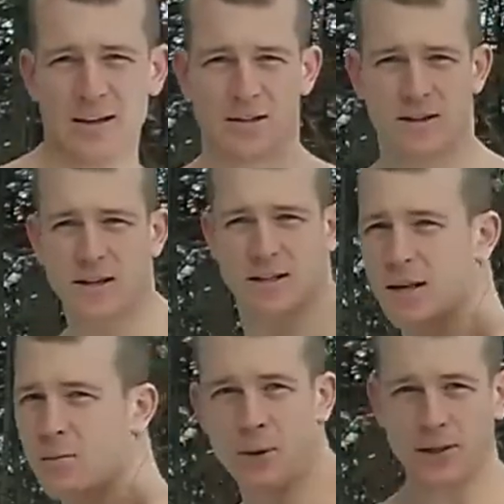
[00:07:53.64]
Poorly made
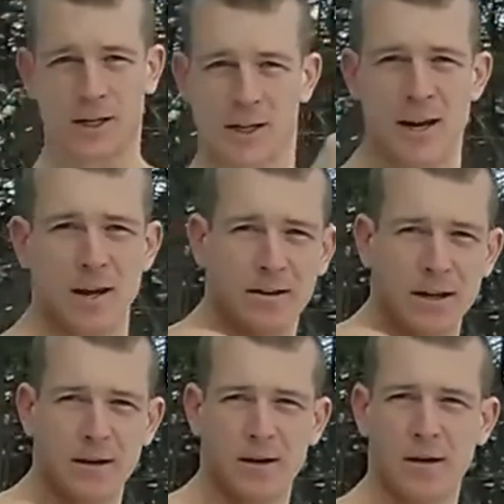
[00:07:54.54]
axes would
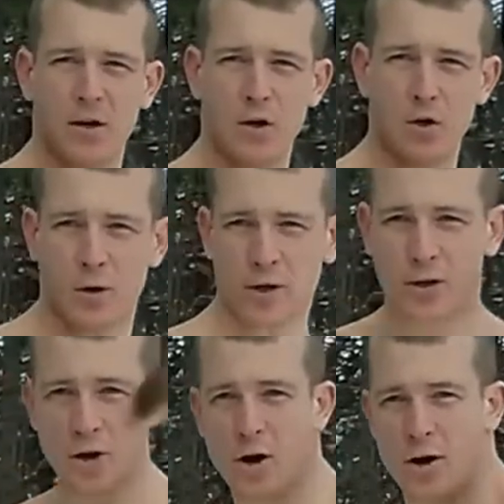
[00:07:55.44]
from time to time
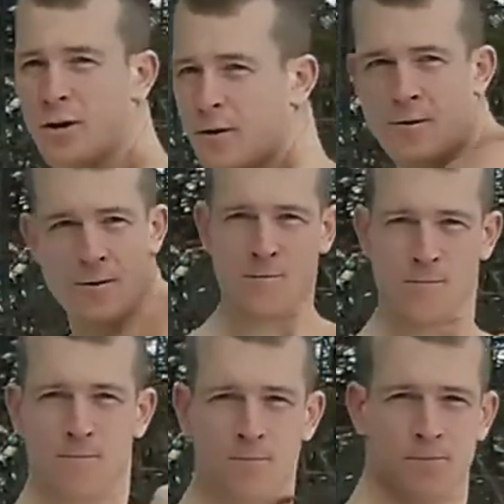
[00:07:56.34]
dislodge
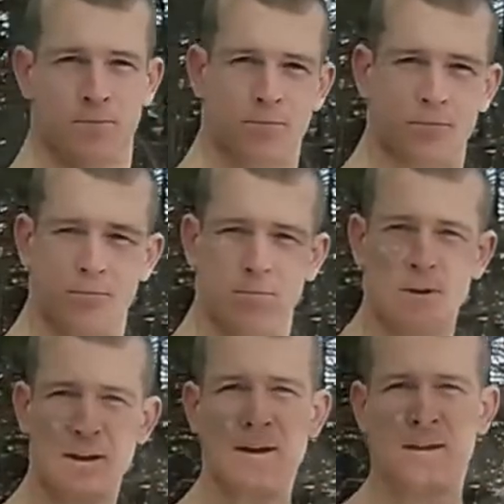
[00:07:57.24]
themselves from the handle
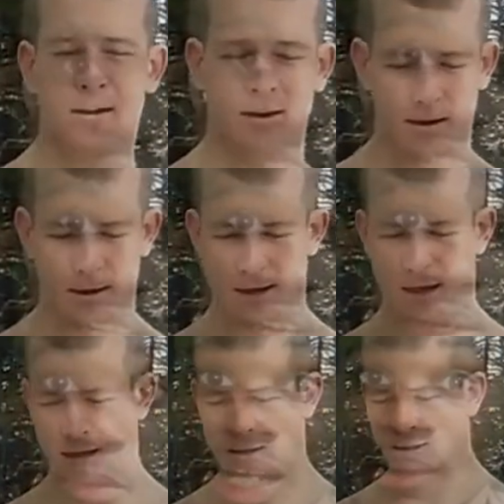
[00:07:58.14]
mid-swing,
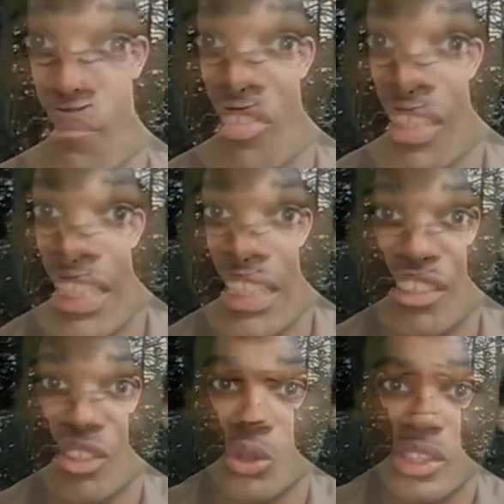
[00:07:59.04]
perhaps
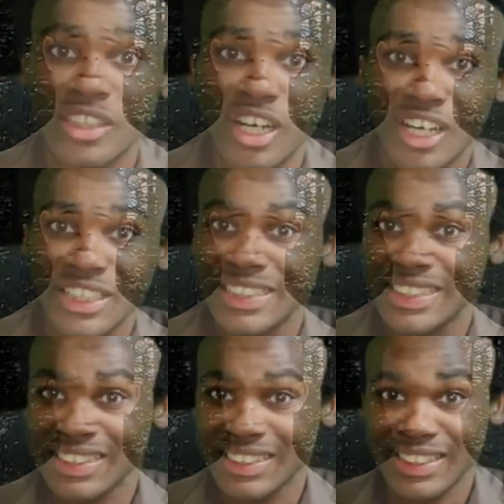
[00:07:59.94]
leading to an
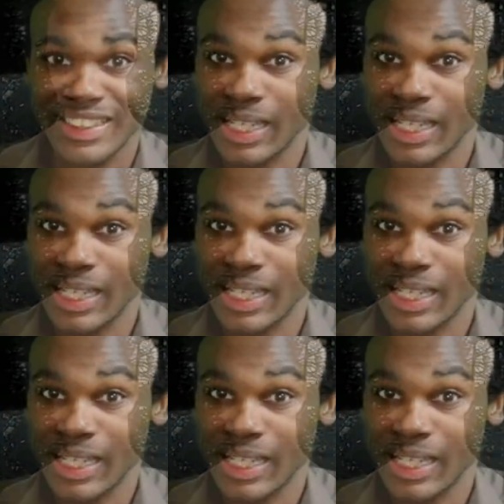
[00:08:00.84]
unintended